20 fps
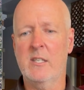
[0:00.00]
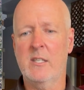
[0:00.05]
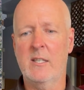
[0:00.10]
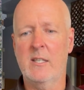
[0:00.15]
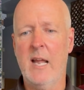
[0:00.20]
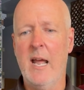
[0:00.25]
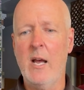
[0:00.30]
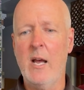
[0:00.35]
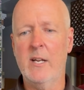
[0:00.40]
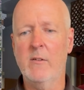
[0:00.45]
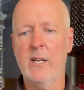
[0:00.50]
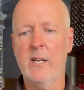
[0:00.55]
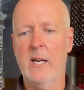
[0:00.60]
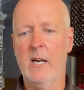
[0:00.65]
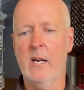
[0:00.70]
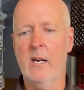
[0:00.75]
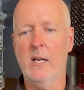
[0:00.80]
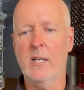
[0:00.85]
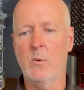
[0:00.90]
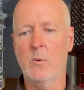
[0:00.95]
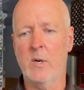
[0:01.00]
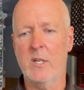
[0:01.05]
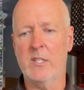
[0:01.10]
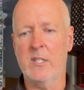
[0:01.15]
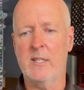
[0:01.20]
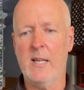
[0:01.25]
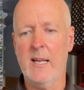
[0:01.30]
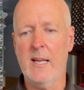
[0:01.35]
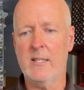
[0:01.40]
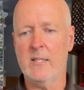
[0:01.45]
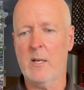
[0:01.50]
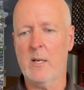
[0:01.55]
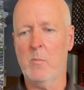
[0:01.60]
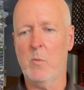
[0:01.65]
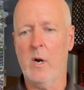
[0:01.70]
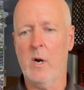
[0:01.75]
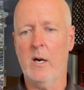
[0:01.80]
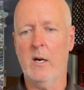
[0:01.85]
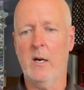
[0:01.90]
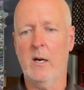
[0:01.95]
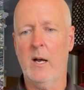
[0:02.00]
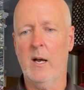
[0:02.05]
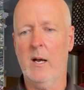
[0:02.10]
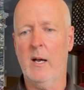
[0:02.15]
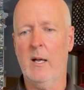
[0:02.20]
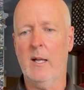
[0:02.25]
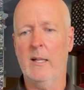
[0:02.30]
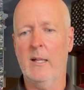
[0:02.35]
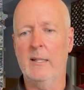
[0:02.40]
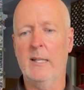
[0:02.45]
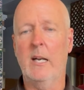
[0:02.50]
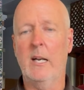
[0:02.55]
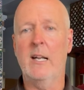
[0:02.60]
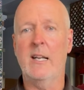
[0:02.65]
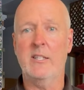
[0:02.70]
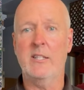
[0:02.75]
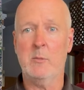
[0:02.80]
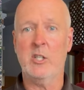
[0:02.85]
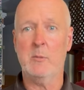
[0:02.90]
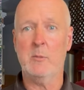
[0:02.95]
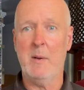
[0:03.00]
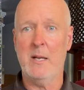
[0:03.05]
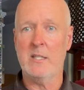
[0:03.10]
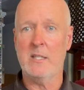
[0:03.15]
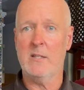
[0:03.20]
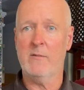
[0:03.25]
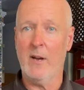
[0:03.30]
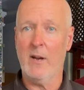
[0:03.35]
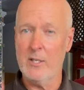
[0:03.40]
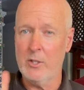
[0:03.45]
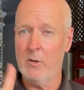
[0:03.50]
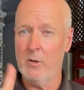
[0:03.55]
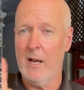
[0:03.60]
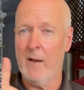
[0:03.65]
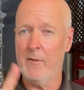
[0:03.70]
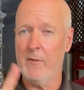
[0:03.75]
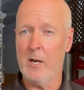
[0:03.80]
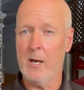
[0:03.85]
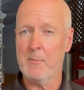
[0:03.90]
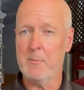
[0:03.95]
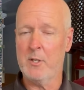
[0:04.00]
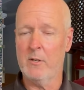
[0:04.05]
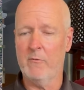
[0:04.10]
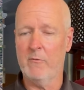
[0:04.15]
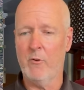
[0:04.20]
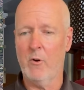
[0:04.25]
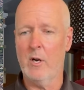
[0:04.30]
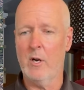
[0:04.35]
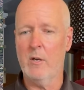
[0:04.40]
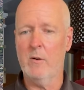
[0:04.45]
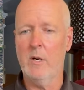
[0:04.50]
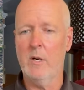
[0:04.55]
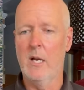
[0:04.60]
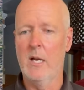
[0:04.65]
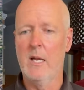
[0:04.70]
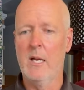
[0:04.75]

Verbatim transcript: stay over here and you want to stay somewhere uh, a little less expensive, I do have an option for you.